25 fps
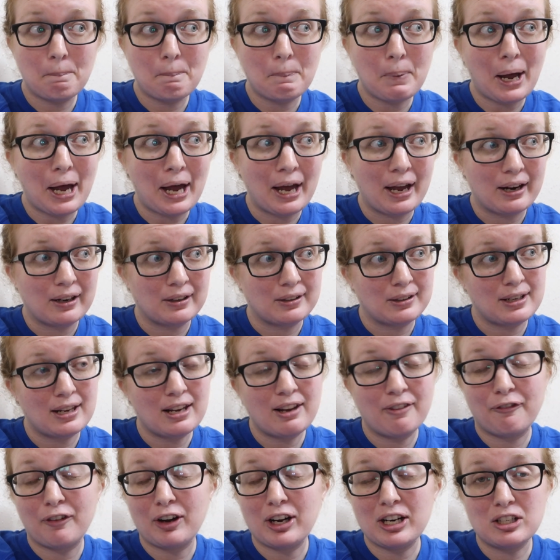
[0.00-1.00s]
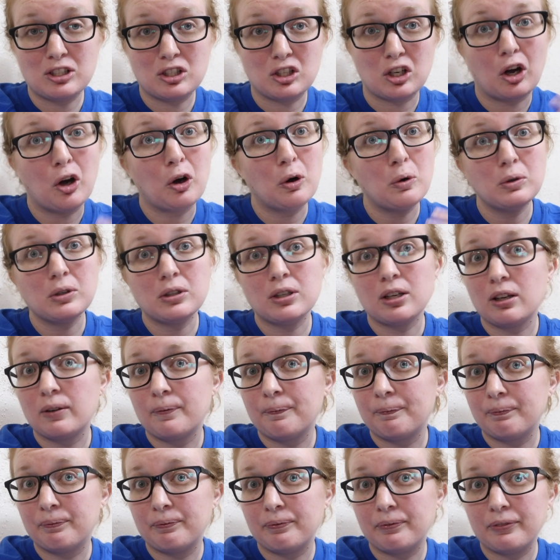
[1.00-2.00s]
But if I don't,
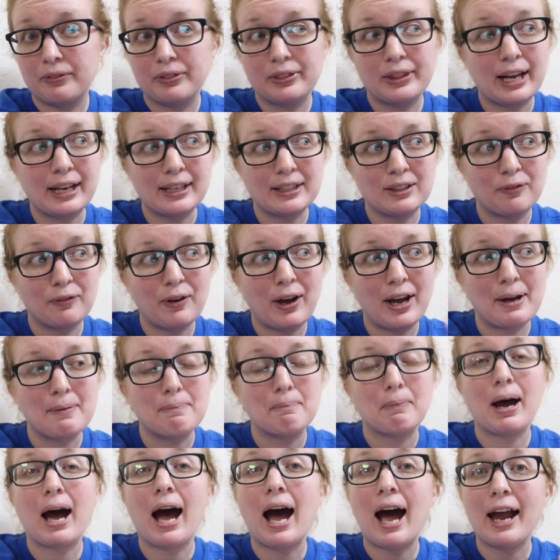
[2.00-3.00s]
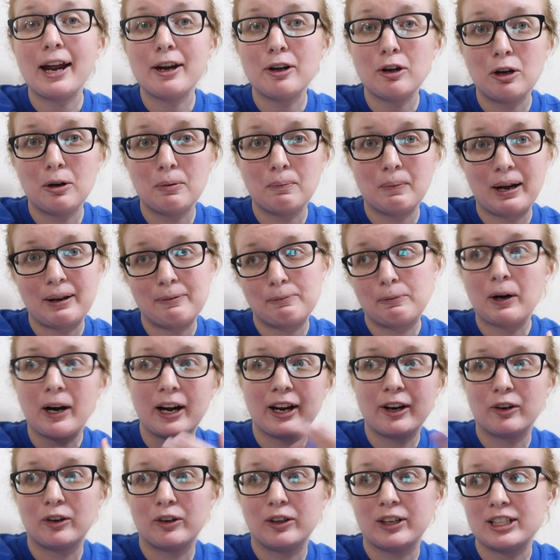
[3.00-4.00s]
that's fine. But I know my
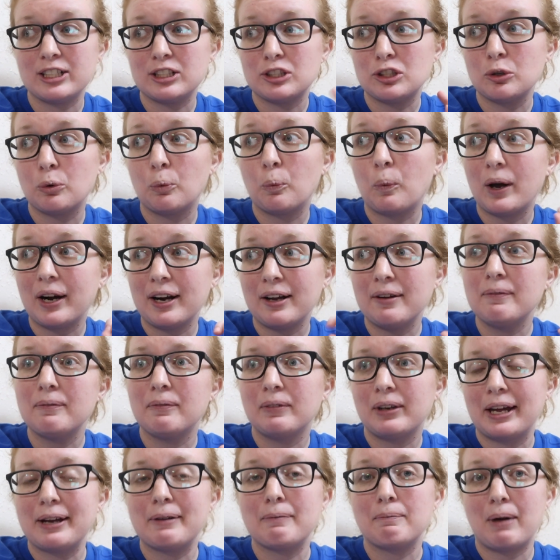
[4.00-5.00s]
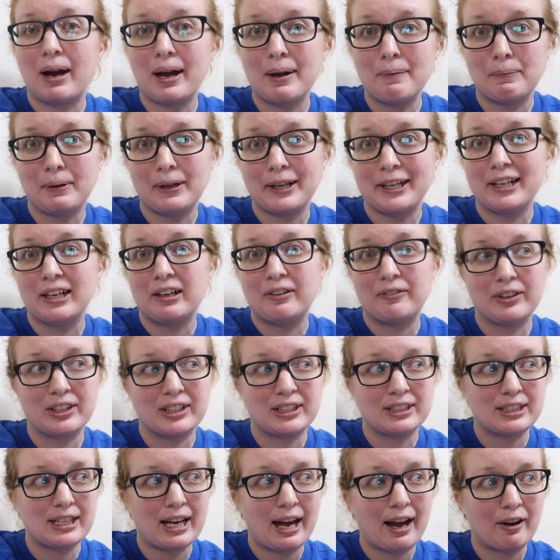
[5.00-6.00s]
priorities. So what I'm like, my plan of
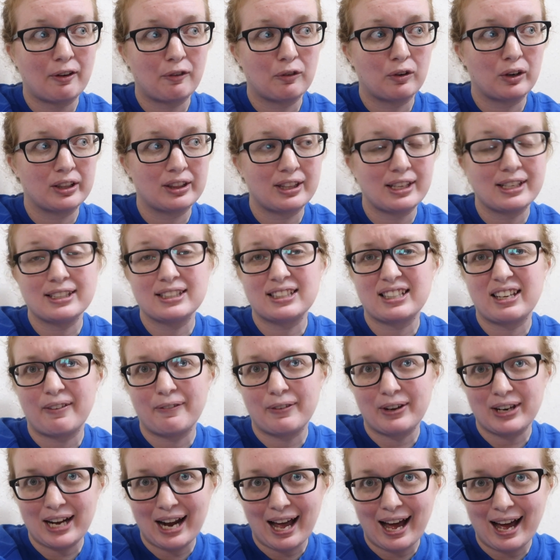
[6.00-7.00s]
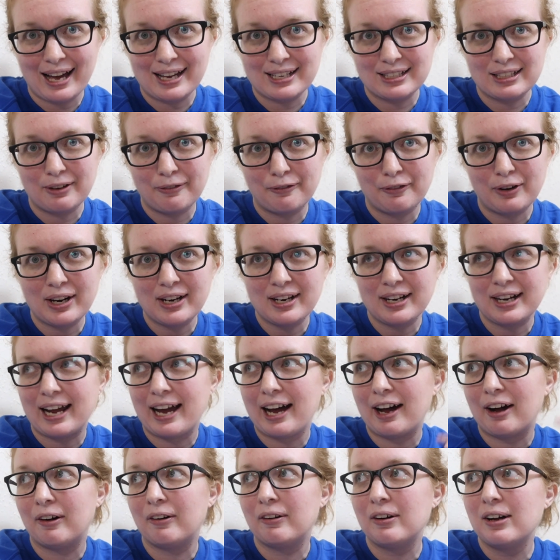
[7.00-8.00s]
attack for Thanksgiving as of right
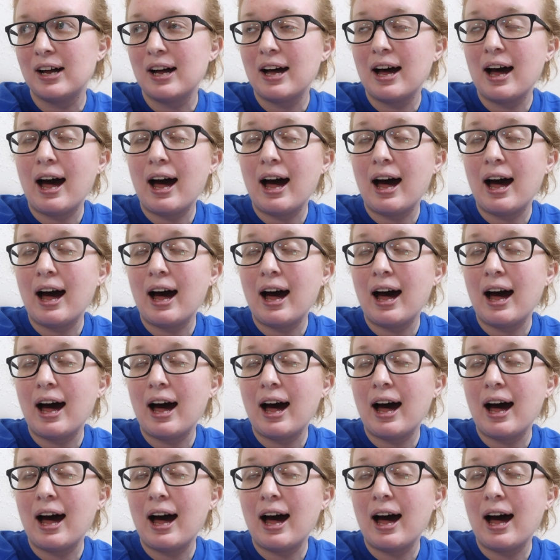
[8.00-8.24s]
now,